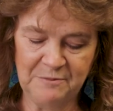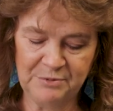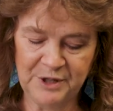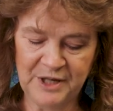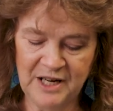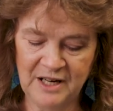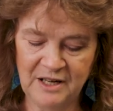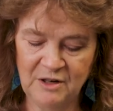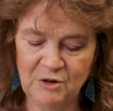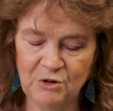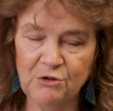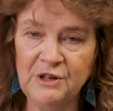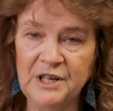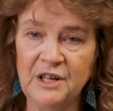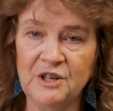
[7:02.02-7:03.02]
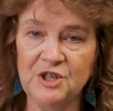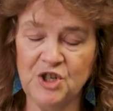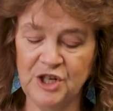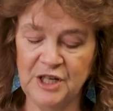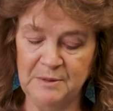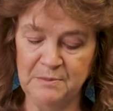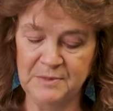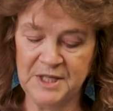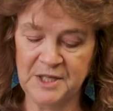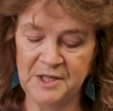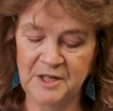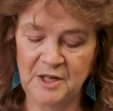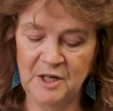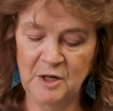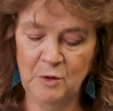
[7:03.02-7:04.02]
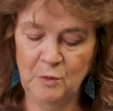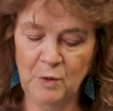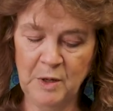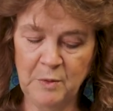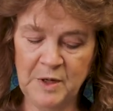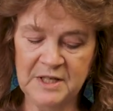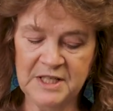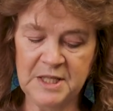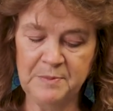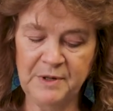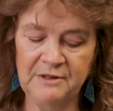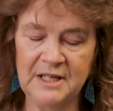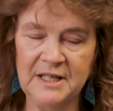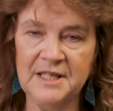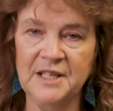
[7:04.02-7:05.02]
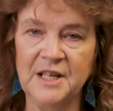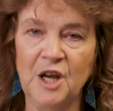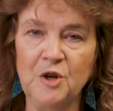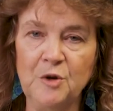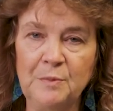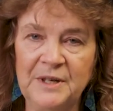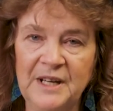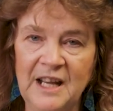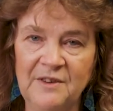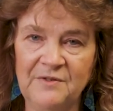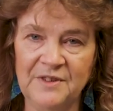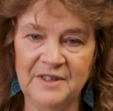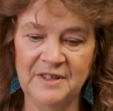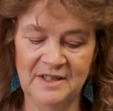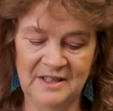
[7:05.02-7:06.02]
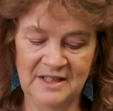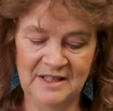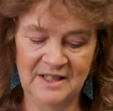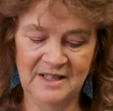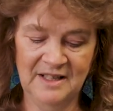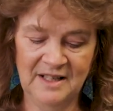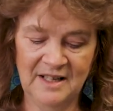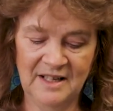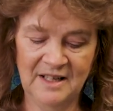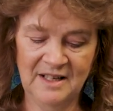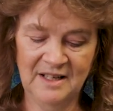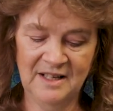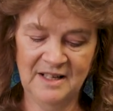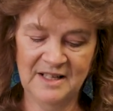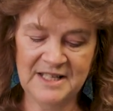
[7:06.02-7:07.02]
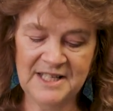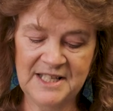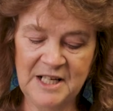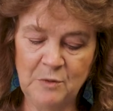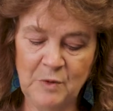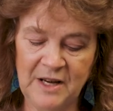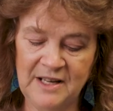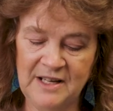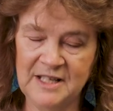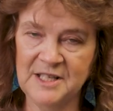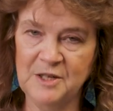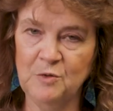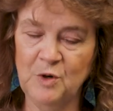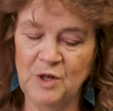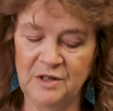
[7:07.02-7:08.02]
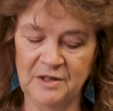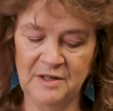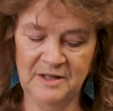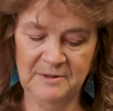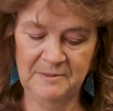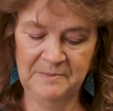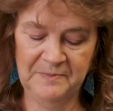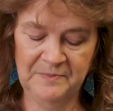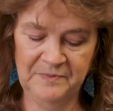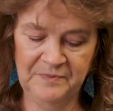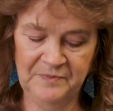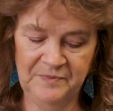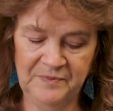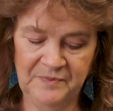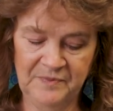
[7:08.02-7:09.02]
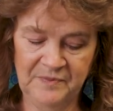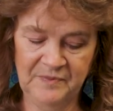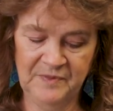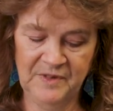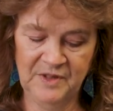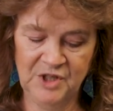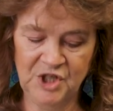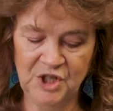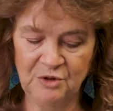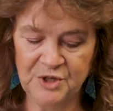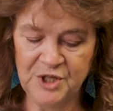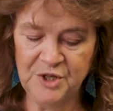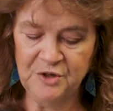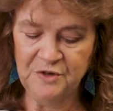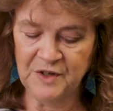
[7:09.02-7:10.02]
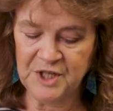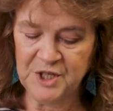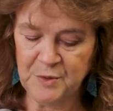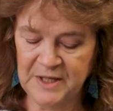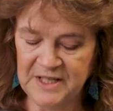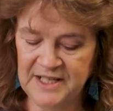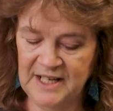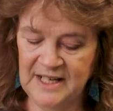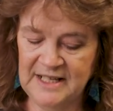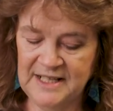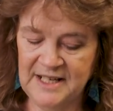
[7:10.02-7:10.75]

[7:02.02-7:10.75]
of prayer or in our dreams, where we experience an open heaven and see where he is at work. Joel two verse twenty-eight